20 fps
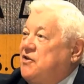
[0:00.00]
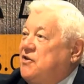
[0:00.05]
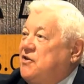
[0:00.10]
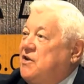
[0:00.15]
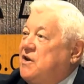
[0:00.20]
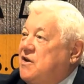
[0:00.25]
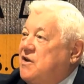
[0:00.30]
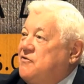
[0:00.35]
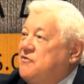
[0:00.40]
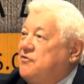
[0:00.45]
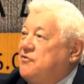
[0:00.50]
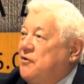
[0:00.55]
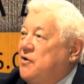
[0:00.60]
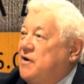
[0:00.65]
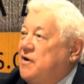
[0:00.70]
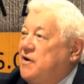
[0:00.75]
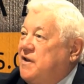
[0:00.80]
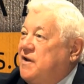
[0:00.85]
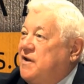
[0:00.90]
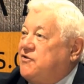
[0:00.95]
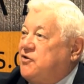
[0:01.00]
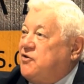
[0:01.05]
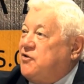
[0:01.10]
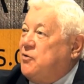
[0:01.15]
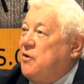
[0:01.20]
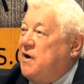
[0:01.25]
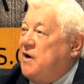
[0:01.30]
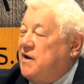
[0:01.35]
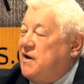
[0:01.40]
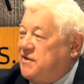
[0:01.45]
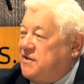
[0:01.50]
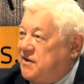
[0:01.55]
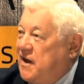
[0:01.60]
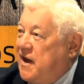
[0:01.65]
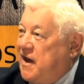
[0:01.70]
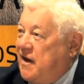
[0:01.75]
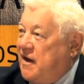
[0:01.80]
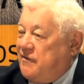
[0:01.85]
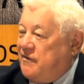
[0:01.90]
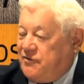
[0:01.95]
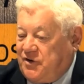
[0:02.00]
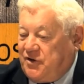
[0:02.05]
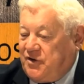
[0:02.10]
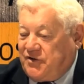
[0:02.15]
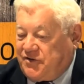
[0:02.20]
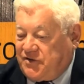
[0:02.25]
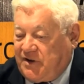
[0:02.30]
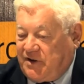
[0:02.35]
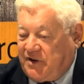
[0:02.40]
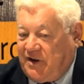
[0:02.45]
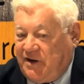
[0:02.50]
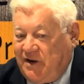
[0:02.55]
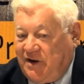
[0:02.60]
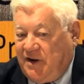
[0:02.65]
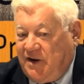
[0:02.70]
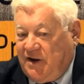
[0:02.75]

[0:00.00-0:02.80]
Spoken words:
you're looking for. That you want it to have just a